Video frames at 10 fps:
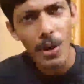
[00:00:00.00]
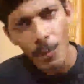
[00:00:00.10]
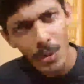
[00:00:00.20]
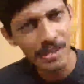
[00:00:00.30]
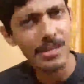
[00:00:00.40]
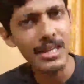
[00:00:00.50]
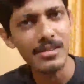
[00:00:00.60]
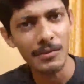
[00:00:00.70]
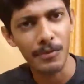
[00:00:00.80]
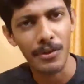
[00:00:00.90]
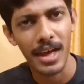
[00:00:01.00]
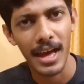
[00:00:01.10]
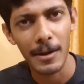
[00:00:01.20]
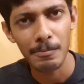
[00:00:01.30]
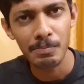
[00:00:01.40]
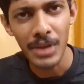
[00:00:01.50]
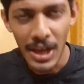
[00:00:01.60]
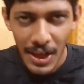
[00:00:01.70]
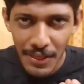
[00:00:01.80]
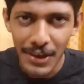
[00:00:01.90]
What is the reason for that?"
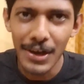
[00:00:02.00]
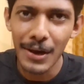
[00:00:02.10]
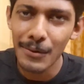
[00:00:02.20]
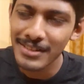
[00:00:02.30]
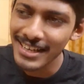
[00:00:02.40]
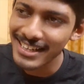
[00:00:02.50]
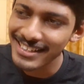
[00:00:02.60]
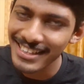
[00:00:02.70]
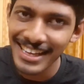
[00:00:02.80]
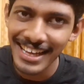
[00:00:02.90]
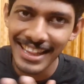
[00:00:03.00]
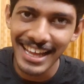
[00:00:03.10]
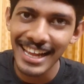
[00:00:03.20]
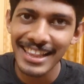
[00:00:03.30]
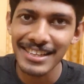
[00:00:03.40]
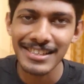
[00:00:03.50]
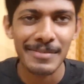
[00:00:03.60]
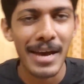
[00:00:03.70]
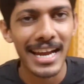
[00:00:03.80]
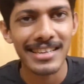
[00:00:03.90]
The girl looks at this
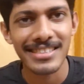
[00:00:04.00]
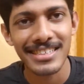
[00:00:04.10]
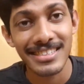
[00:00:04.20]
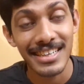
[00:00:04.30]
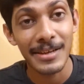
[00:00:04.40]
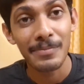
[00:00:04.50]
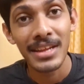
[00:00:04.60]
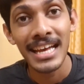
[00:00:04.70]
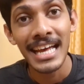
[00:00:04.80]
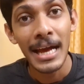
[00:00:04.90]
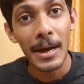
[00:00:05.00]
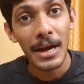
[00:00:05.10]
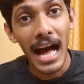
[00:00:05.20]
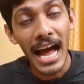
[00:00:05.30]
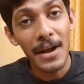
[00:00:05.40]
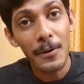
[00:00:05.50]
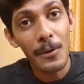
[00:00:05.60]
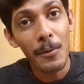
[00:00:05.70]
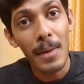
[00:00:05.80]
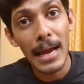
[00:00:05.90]
man and says, "Sir, I
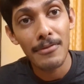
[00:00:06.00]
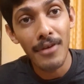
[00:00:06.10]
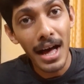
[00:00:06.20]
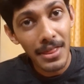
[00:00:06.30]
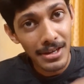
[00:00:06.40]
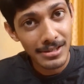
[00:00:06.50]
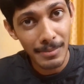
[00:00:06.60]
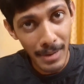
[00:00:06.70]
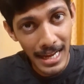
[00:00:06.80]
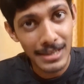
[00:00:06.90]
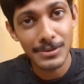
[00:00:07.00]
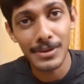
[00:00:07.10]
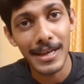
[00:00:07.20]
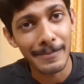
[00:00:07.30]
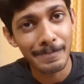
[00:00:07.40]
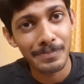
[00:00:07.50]
know my father is a pilot today.